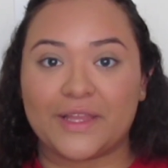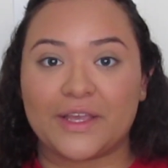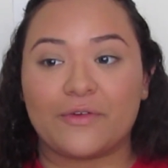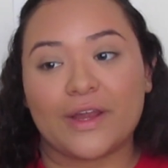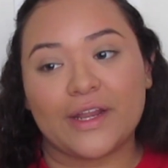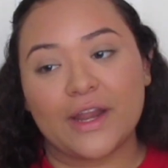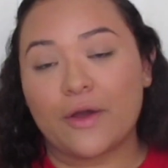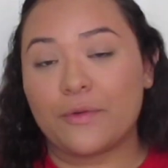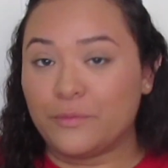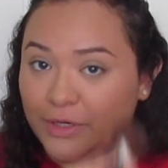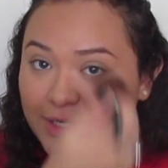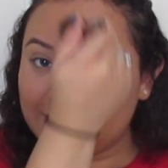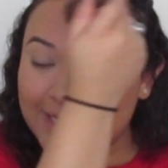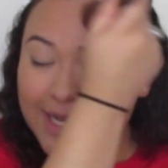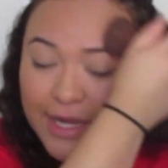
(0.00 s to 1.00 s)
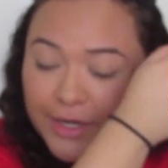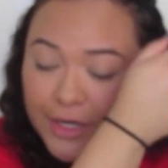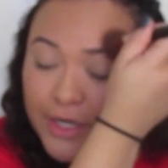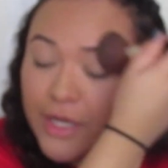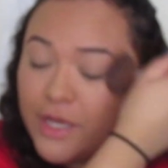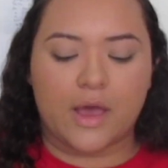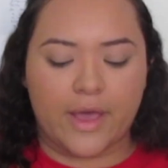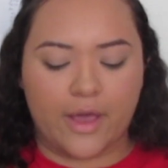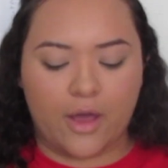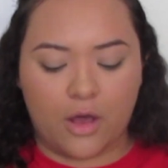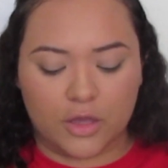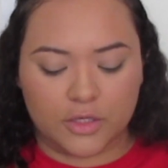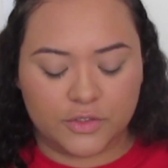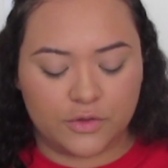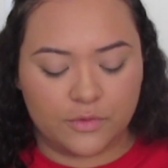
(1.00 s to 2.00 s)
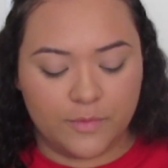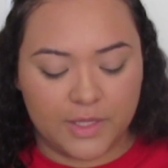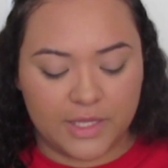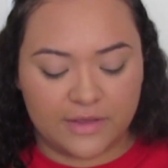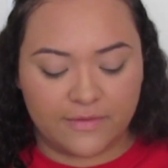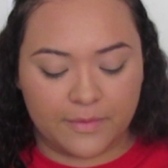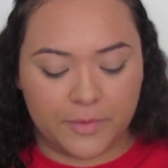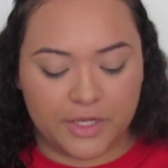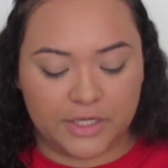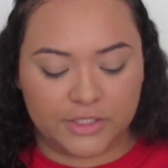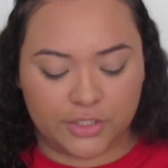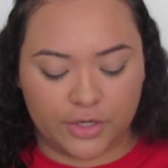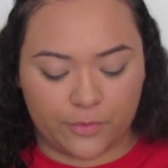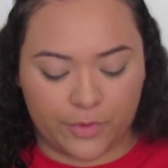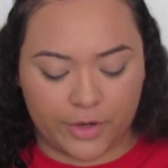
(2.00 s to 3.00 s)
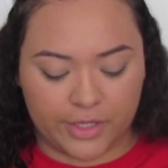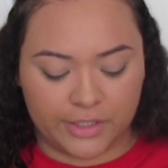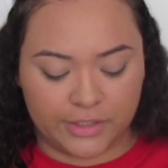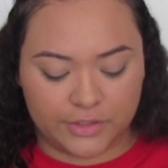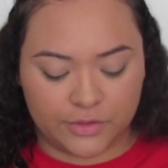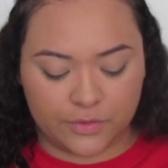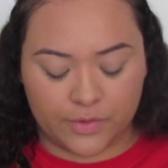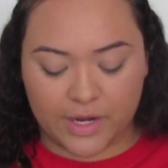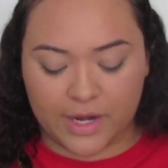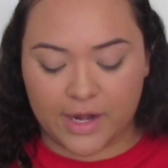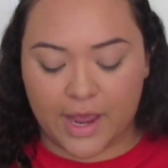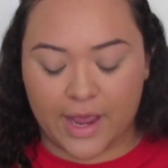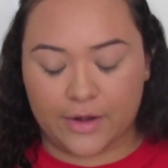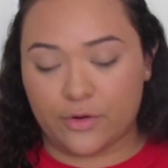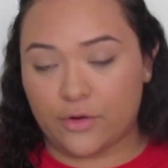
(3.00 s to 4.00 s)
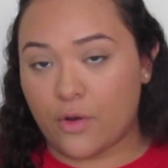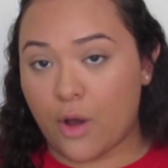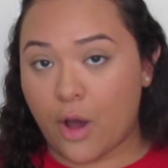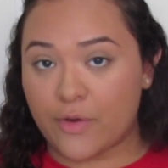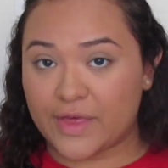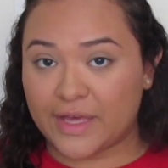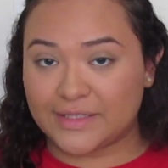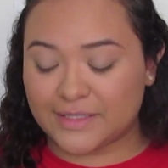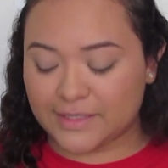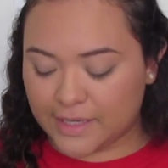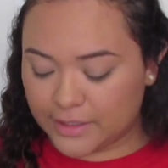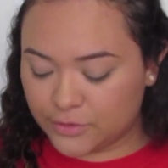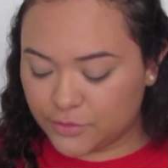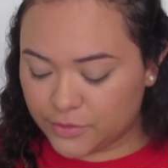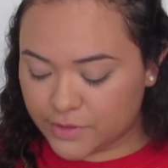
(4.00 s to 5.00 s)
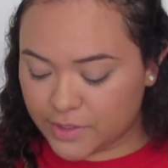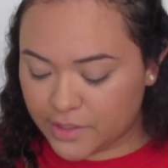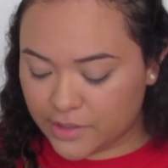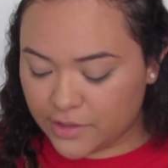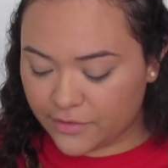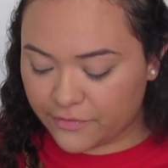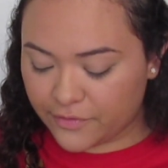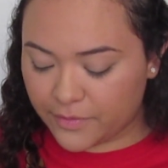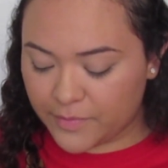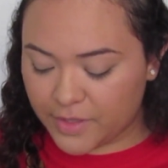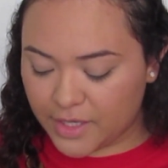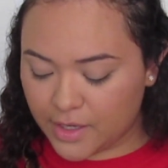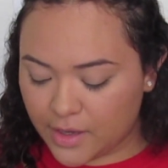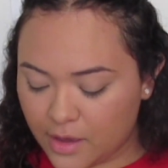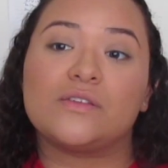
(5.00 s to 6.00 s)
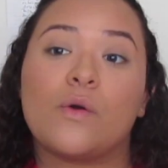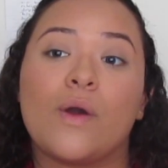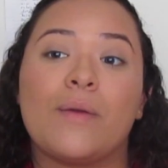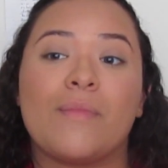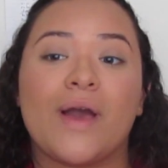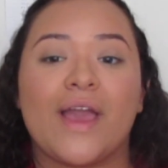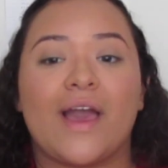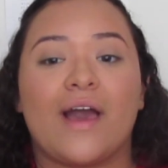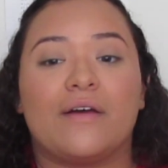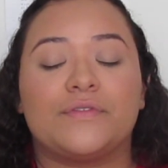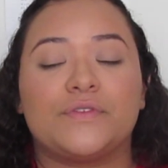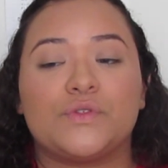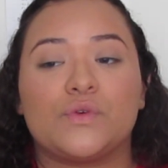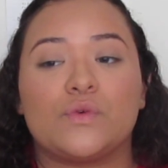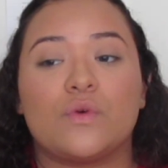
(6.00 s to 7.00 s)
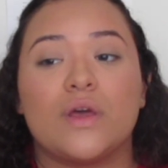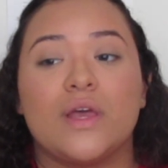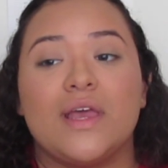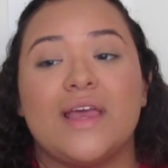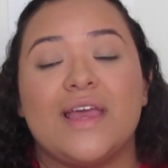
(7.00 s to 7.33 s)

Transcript: Like, right now I'm really tired. I also believe I'm gonna start working soon, and I don't know how that schedule is gonna look for me, so I might have to